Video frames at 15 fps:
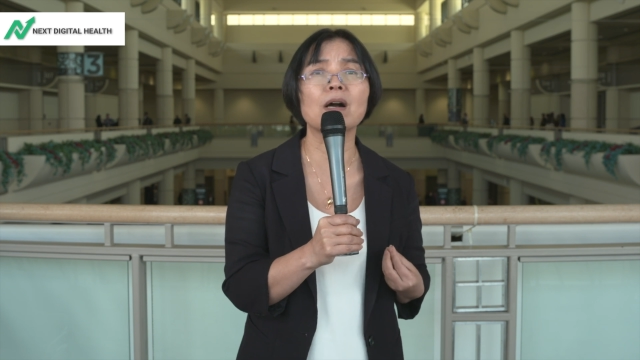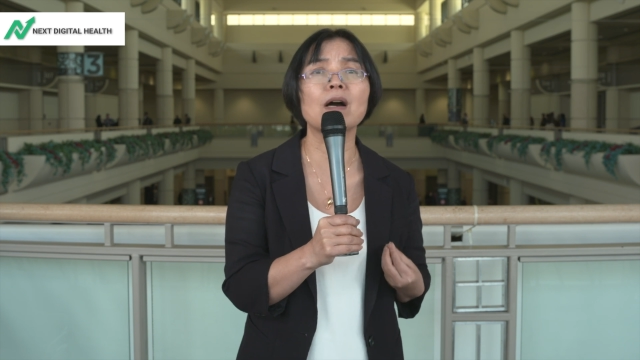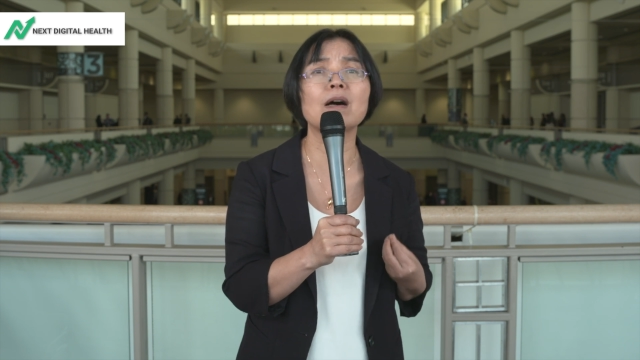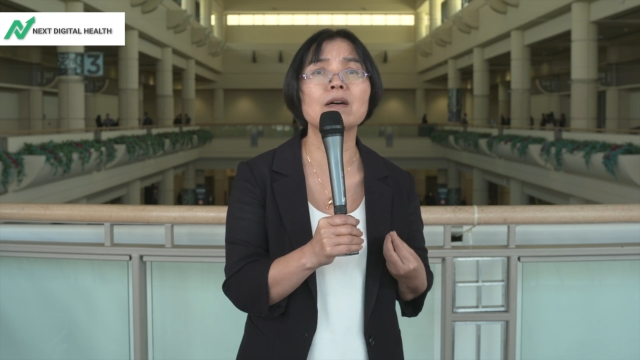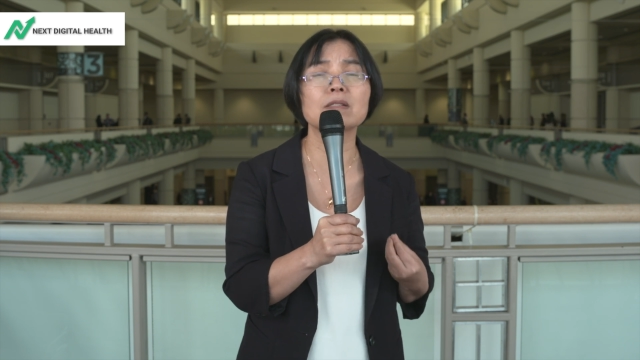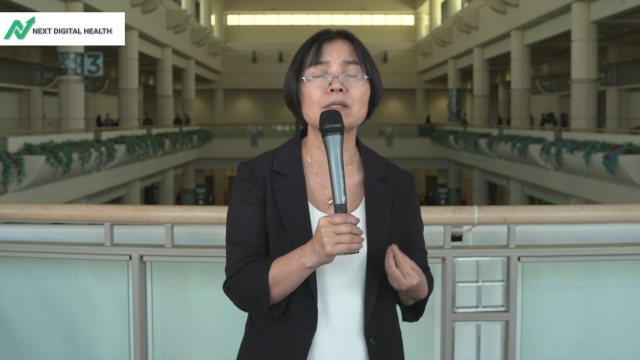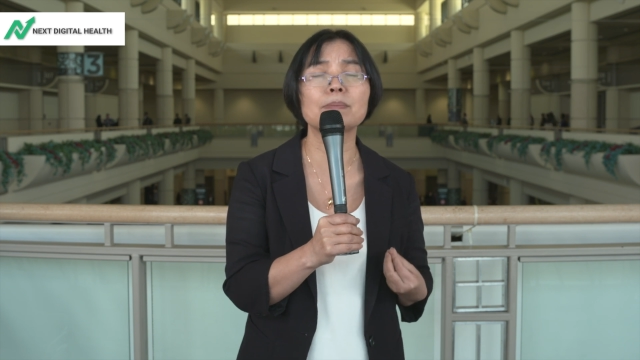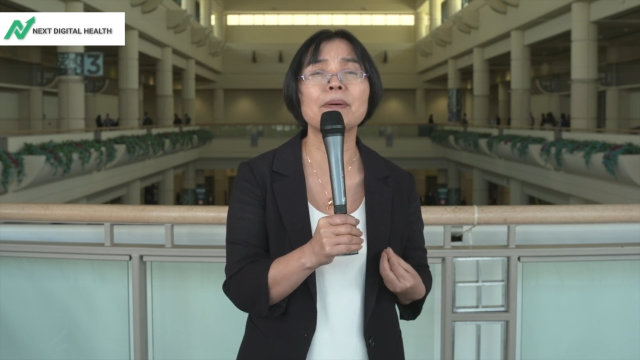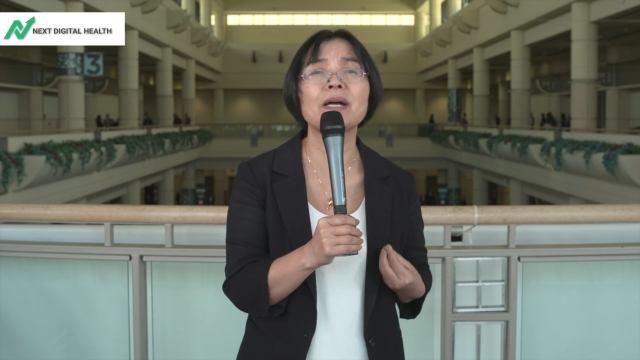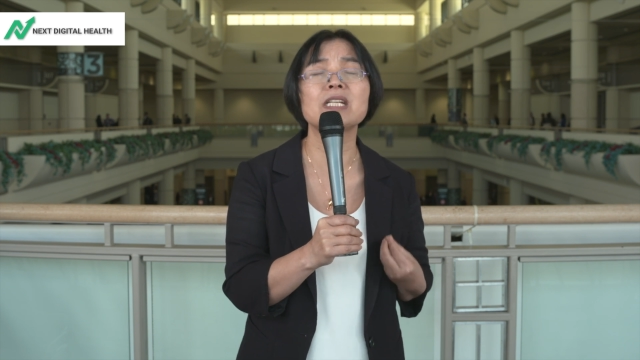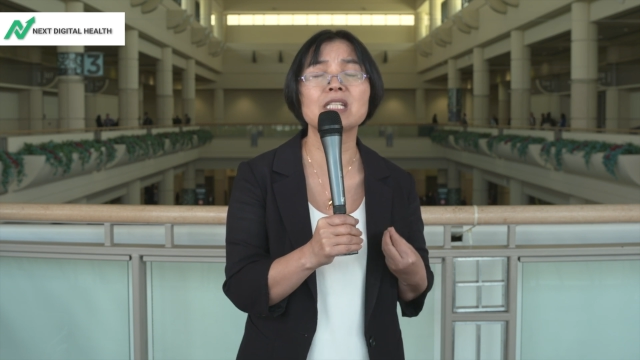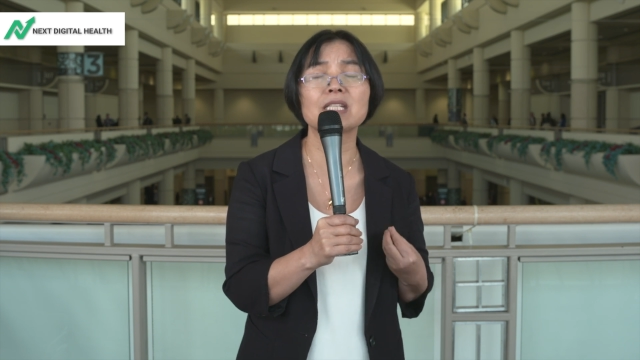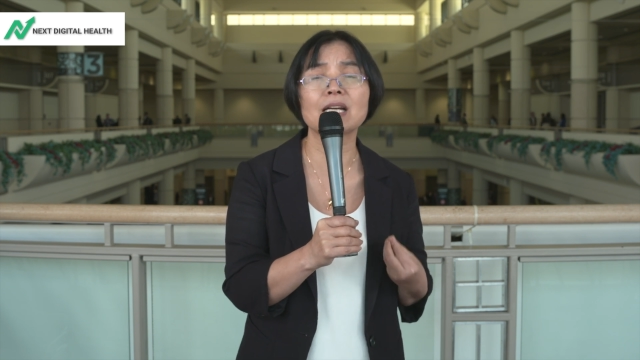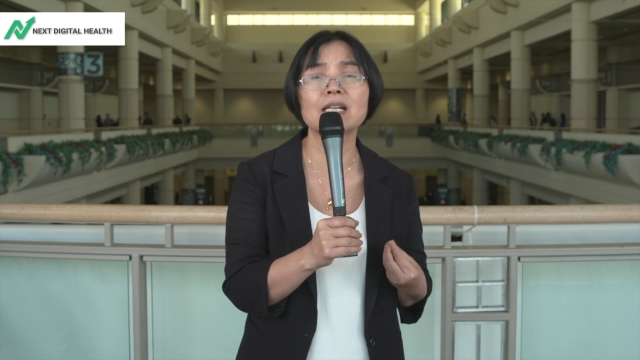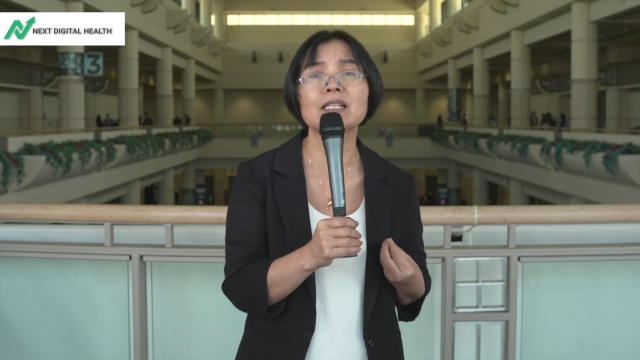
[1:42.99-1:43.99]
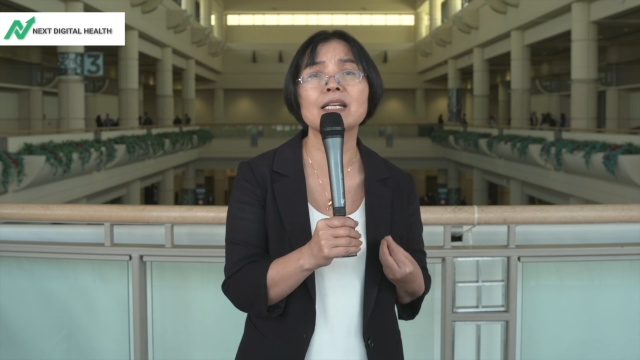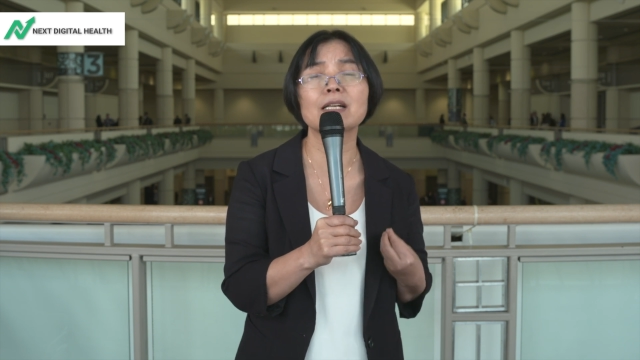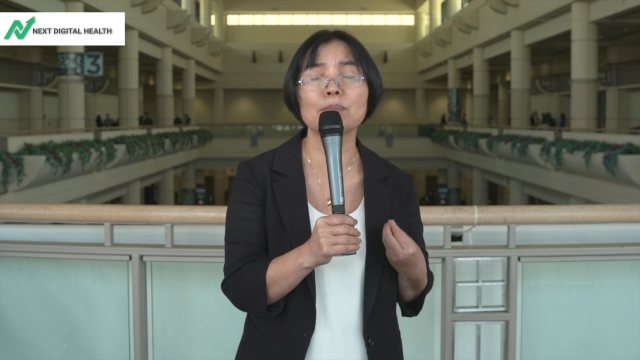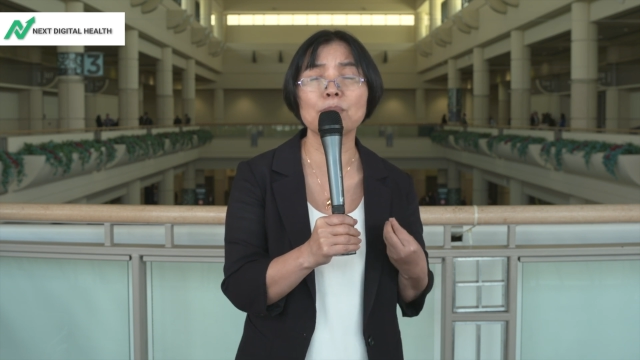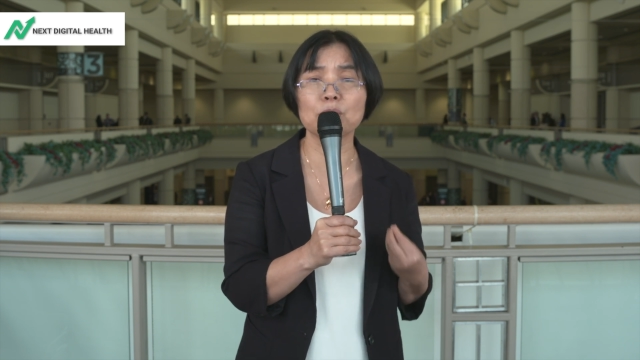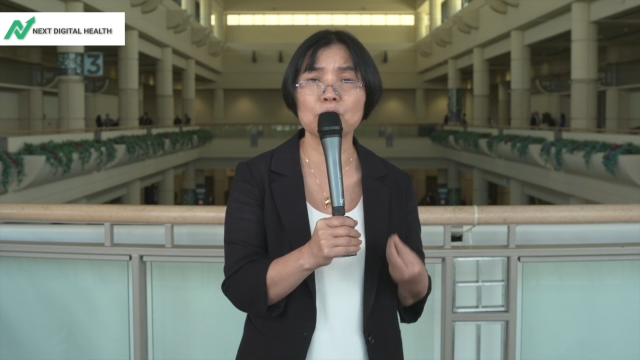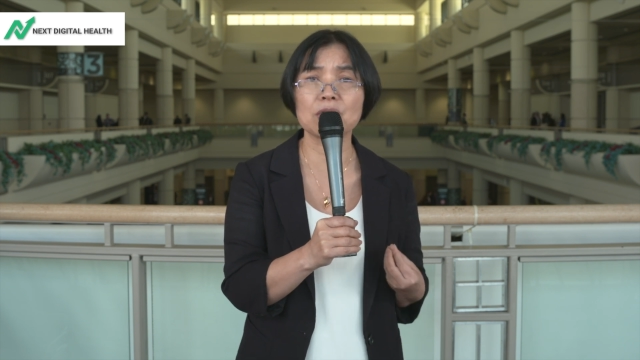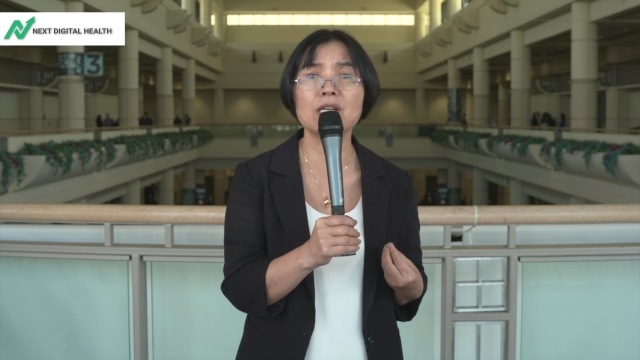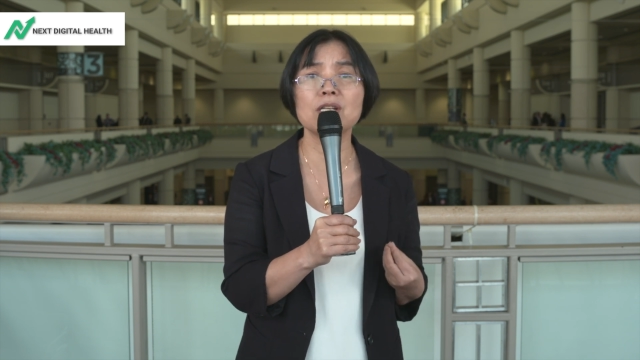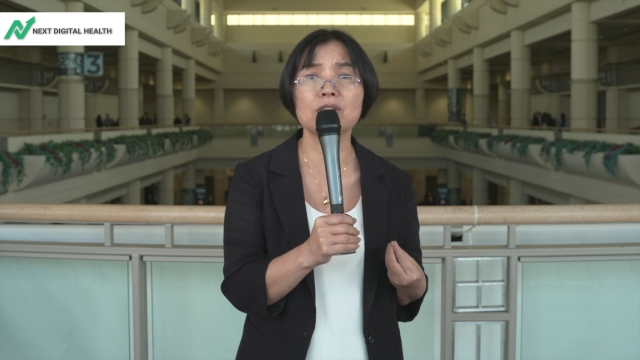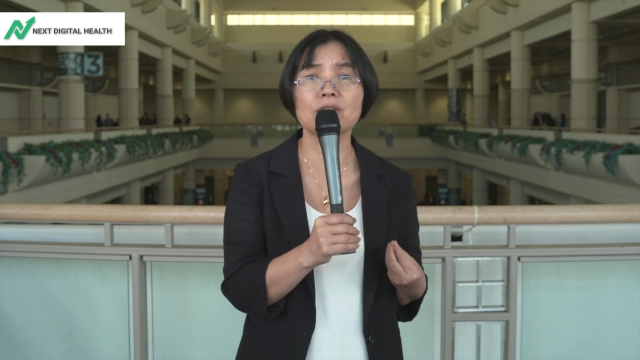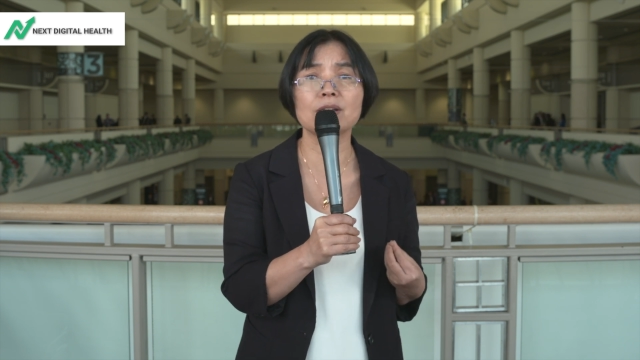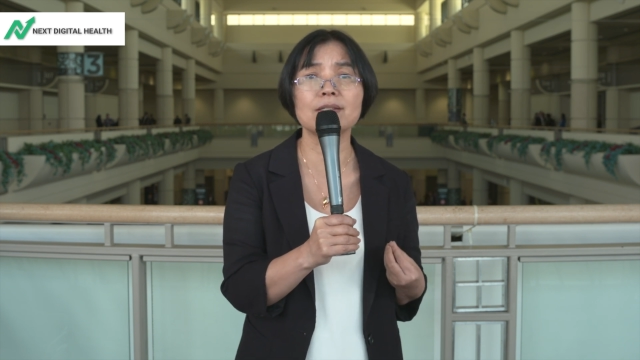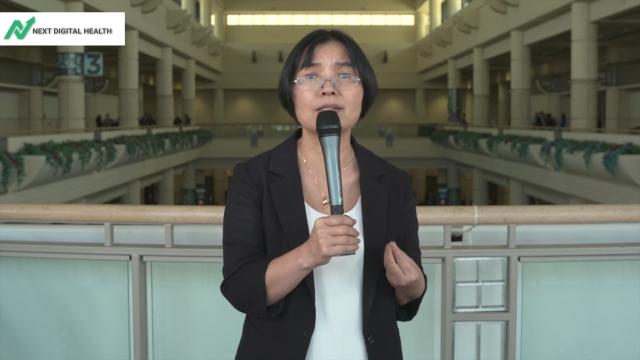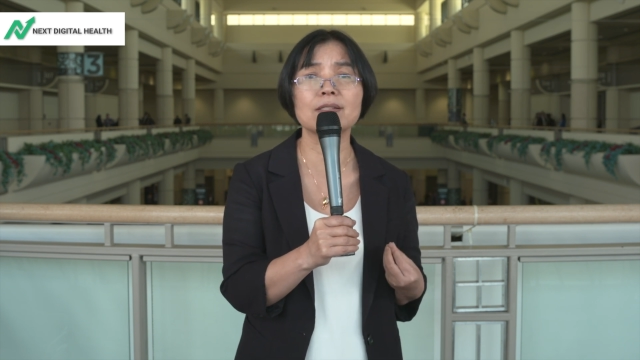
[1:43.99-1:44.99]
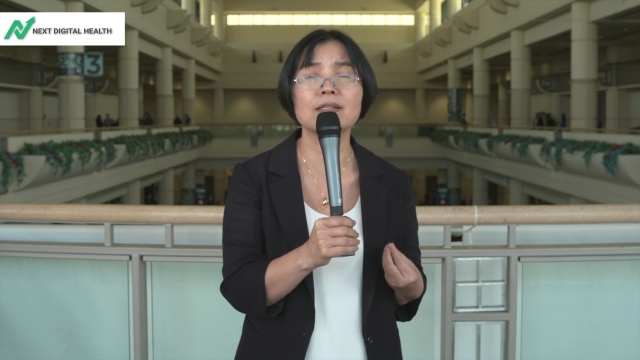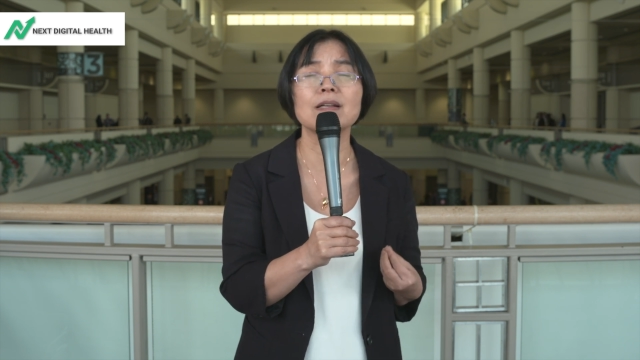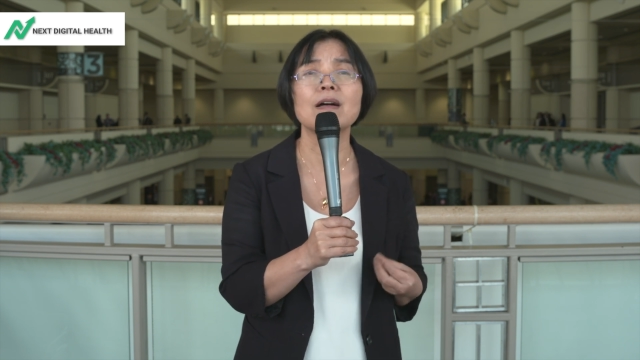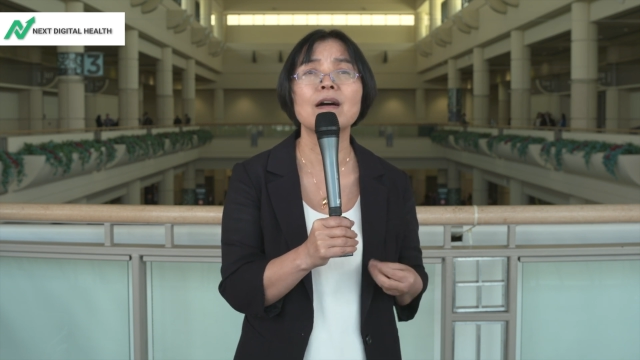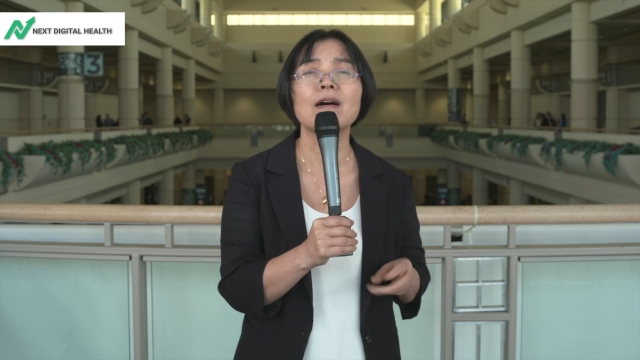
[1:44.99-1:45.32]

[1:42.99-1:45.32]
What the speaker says: caused by genetic mutations.